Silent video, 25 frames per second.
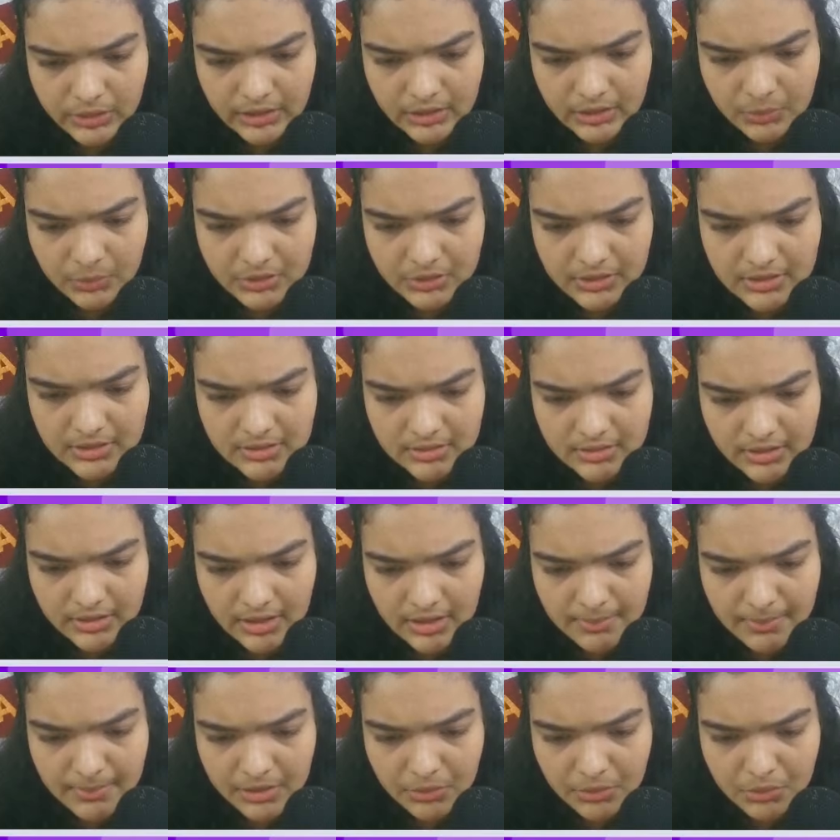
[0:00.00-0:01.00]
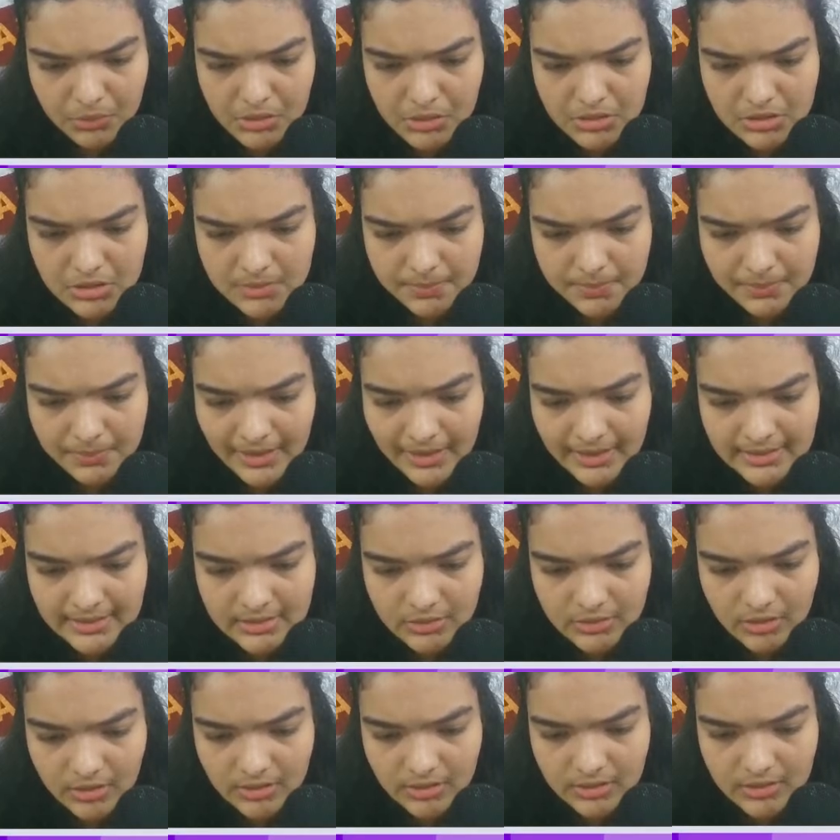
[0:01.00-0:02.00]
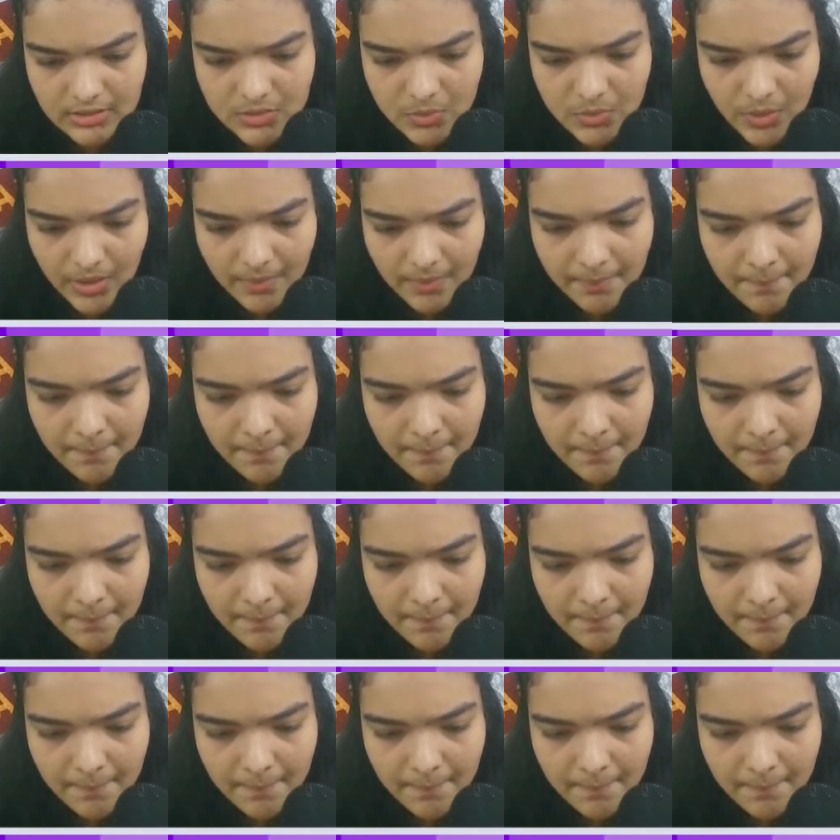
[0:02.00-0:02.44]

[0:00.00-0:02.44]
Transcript: with this screen, but you can just place it on this one.